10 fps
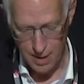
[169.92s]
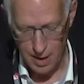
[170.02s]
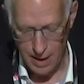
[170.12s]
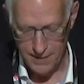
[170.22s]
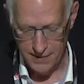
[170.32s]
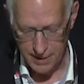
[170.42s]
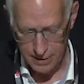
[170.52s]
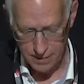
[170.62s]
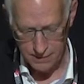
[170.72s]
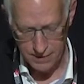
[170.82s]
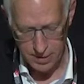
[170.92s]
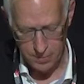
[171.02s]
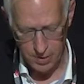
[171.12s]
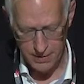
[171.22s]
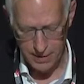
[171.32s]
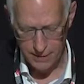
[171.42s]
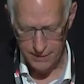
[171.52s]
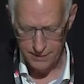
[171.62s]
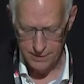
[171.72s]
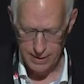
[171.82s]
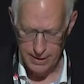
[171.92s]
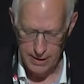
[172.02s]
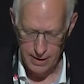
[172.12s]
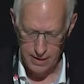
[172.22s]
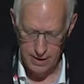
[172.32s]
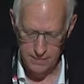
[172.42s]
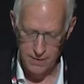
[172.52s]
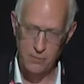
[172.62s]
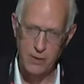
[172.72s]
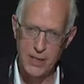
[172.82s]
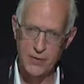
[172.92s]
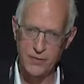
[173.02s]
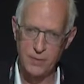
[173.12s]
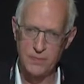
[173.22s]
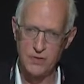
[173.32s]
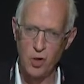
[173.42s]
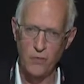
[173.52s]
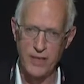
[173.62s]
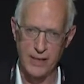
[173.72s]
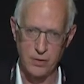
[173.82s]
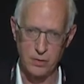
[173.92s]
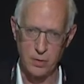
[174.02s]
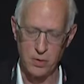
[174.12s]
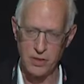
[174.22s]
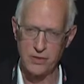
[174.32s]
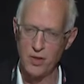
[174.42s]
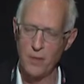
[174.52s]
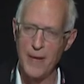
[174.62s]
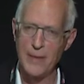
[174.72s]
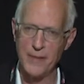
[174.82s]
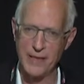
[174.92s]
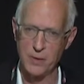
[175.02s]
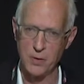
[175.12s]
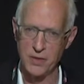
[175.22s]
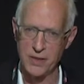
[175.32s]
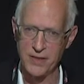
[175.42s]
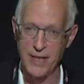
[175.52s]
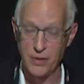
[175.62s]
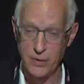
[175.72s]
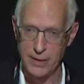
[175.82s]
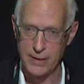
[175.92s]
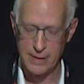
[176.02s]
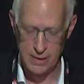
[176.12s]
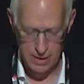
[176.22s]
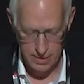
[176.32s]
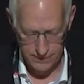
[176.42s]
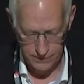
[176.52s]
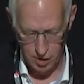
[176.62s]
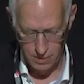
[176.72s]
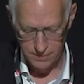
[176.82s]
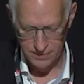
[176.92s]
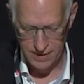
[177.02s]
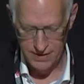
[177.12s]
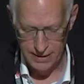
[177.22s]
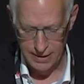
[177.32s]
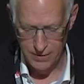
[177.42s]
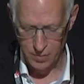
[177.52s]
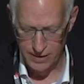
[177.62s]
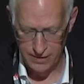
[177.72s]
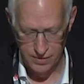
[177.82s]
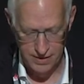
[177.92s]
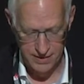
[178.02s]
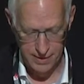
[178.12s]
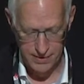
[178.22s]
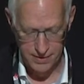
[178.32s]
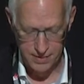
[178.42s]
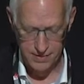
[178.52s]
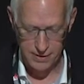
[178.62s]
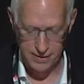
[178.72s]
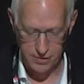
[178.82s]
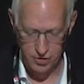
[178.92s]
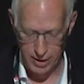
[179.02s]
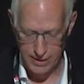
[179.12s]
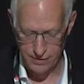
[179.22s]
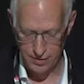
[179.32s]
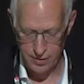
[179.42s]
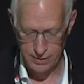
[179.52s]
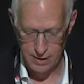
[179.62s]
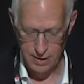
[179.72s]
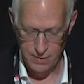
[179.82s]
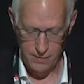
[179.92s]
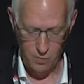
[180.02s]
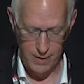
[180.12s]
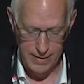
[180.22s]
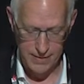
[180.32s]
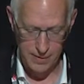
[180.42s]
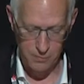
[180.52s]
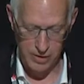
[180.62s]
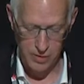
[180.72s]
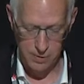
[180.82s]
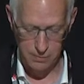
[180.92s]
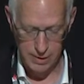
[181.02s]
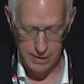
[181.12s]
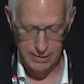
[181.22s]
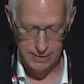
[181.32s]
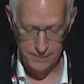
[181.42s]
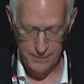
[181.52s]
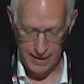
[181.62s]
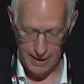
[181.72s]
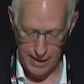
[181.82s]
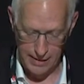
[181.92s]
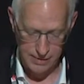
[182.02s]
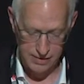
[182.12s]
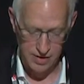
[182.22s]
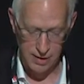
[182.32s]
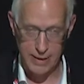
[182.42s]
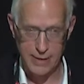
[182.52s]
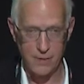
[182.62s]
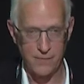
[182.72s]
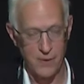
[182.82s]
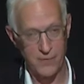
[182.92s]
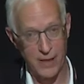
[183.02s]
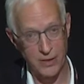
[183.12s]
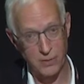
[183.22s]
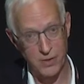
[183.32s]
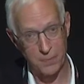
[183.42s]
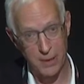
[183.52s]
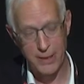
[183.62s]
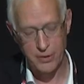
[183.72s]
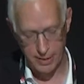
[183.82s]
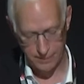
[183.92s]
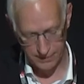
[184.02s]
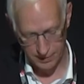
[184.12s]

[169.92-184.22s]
And the second and third points are that they can arise from non-natural causes, non-man-made causes, naturally from disease or natural disasters that can change the ways in which we work and dislocate the fashion supply chain, for